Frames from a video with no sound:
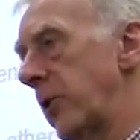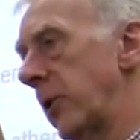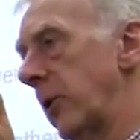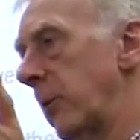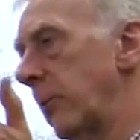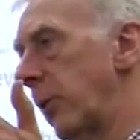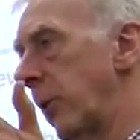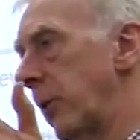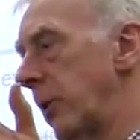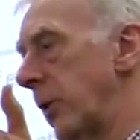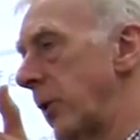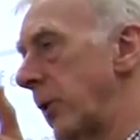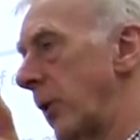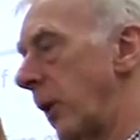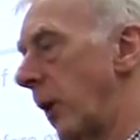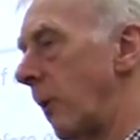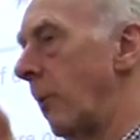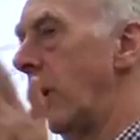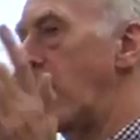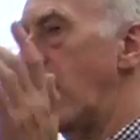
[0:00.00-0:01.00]
at a certain point in
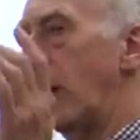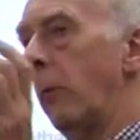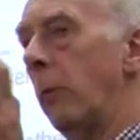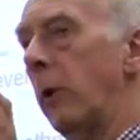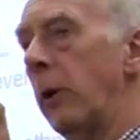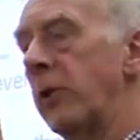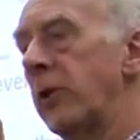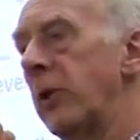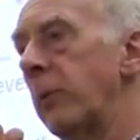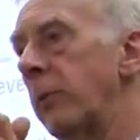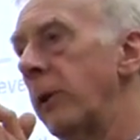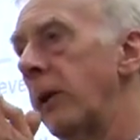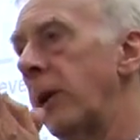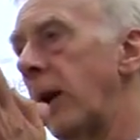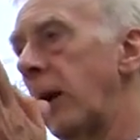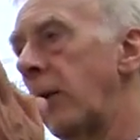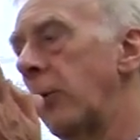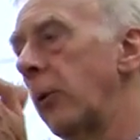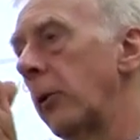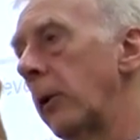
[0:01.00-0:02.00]
time, we're simply
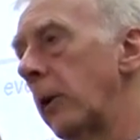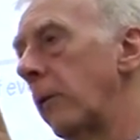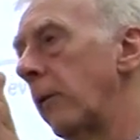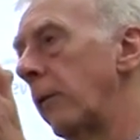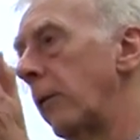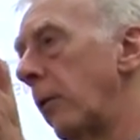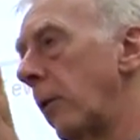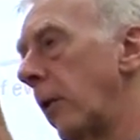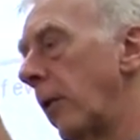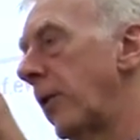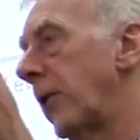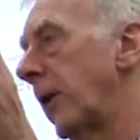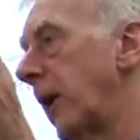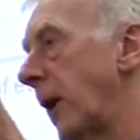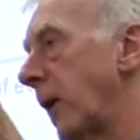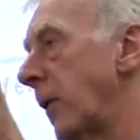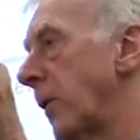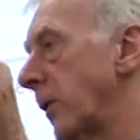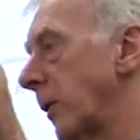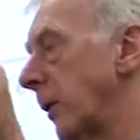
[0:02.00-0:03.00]
now looking for
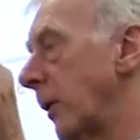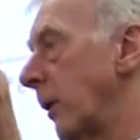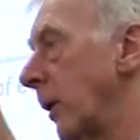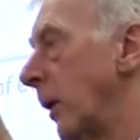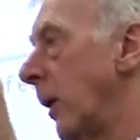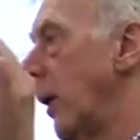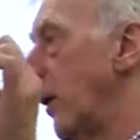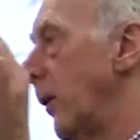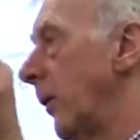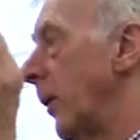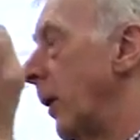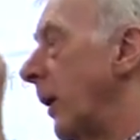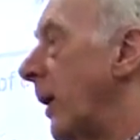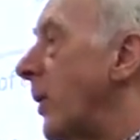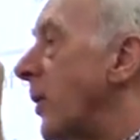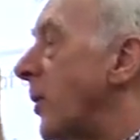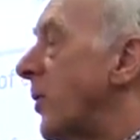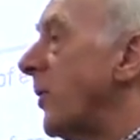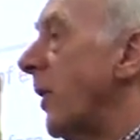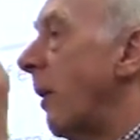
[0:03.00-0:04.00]
things that
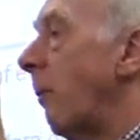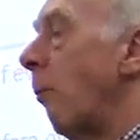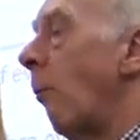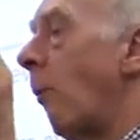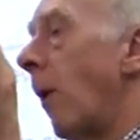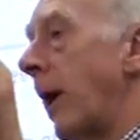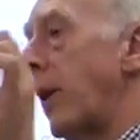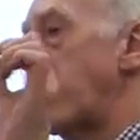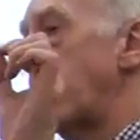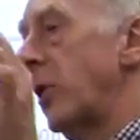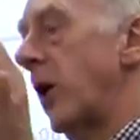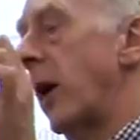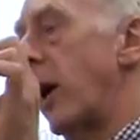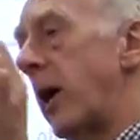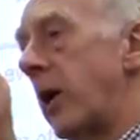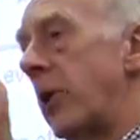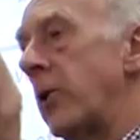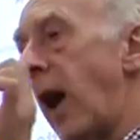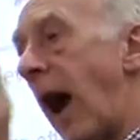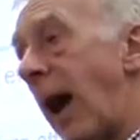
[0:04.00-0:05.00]
in some way
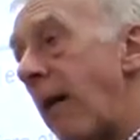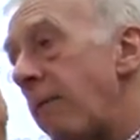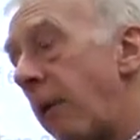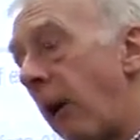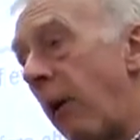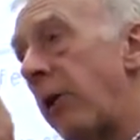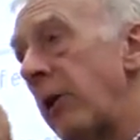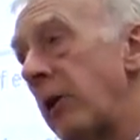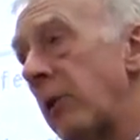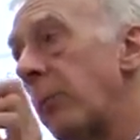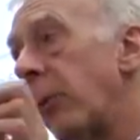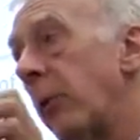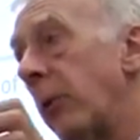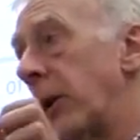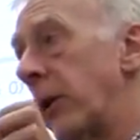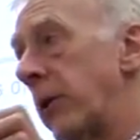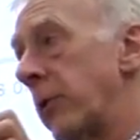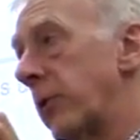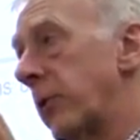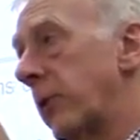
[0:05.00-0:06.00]
change at various
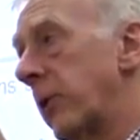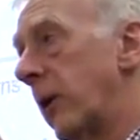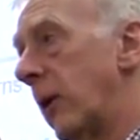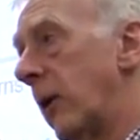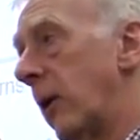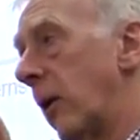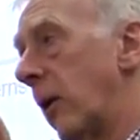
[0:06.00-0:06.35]
points